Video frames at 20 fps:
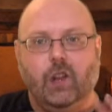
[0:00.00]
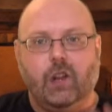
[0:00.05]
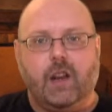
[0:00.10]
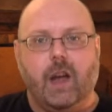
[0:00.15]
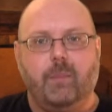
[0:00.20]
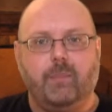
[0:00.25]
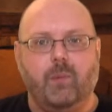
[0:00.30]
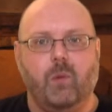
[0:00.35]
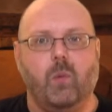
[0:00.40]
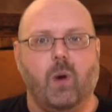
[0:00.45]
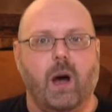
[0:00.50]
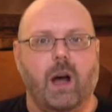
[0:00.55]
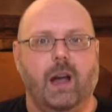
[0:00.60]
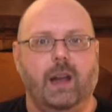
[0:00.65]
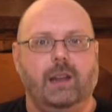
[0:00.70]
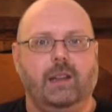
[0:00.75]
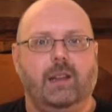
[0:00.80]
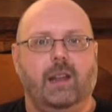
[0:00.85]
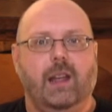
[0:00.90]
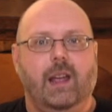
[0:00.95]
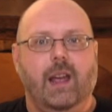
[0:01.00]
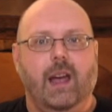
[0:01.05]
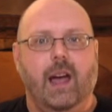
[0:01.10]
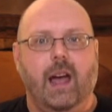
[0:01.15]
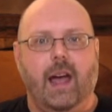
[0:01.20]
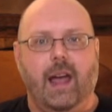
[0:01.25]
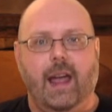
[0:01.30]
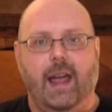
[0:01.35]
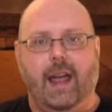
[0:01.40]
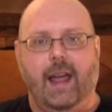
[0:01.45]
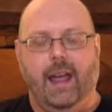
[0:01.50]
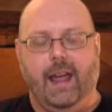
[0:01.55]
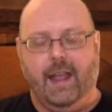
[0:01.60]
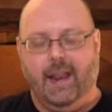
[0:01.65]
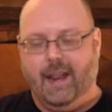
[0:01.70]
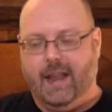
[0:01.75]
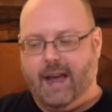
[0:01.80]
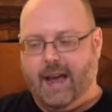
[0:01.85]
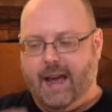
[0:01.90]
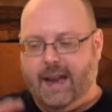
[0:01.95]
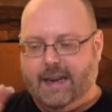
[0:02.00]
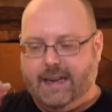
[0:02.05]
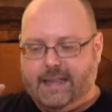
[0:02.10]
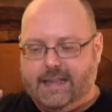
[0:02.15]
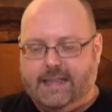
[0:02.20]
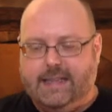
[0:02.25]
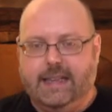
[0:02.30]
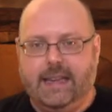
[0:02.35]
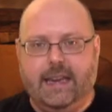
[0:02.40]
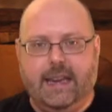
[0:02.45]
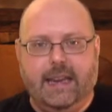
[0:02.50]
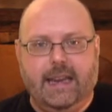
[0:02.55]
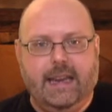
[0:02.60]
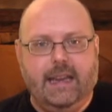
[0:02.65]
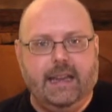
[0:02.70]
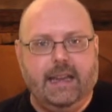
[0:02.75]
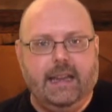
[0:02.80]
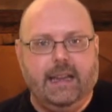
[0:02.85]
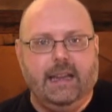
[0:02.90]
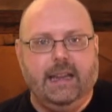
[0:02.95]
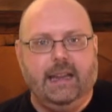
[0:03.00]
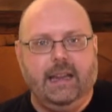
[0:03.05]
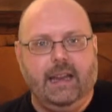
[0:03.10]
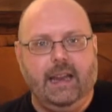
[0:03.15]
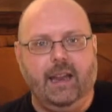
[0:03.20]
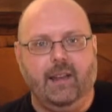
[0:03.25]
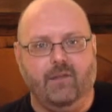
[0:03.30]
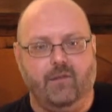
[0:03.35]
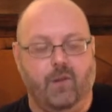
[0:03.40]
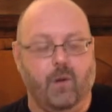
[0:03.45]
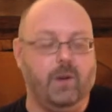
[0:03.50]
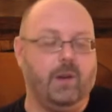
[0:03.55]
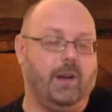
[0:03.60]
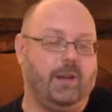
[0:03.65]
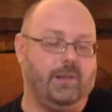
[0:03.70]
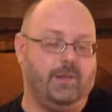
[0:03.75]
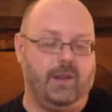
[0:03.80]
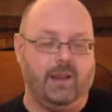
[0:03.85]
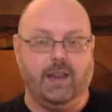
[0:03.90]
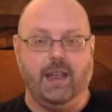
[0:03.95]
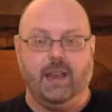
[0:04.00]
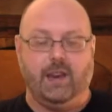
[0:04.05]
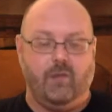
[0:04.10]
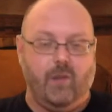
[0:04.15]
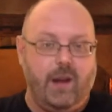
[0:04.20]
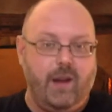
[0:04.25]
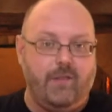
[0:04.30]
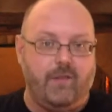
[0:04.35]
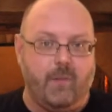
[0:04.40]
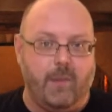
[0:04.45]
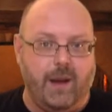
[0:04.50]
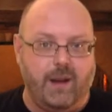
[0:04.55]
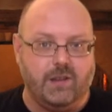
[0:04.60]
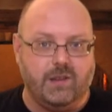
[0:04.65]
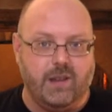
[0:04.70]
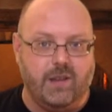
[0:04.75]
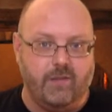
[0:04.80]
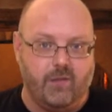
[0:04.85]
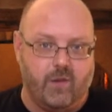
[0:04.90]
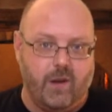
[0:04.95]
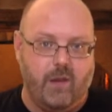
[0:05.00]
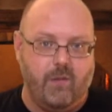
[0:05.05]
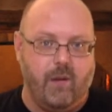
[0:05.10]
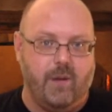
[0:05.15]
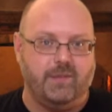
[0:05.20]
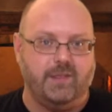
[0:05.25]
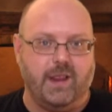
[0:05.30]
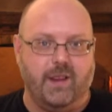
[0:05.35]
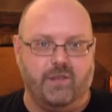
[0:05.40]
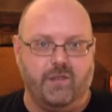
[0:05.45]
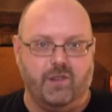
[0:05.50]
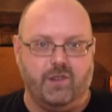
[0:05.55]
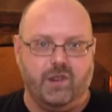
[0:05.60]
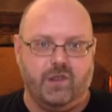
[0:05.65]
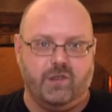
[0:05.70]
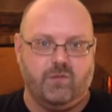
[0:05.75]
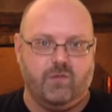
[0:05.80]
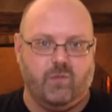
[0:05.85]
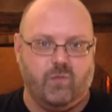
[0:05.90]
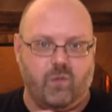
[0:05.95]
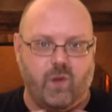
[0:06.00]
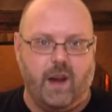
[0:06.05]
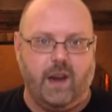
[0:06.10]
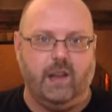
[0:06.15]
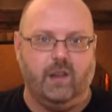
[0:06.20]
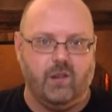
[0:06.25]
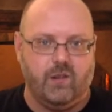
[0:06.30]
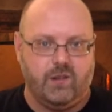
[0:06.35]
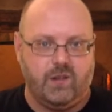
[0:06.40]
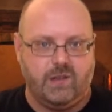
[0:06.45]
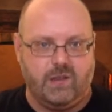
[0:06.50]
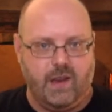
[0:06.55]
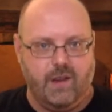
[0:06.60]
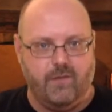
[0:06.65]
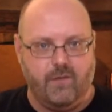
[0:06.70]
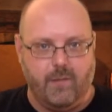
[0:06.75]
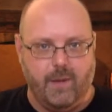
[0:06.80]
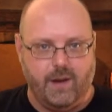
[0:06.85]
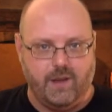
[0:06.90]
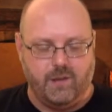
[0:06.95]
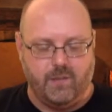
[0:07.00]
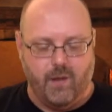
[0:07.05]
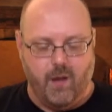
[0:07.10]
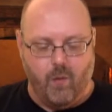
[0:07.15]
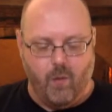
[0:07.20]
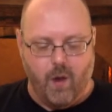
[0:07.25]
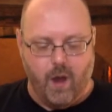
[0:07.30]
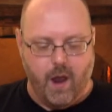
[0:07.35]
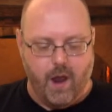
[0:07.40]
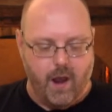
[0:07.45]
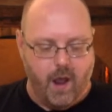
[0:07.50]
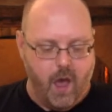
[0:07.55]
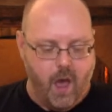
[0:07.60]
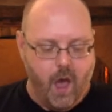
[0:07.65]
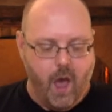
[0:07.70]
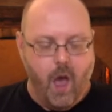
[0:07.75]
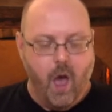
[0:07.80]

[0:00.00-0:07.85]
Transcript: look up the wine and I can see, it, I get great information. They have a great website for just regular just information about wine.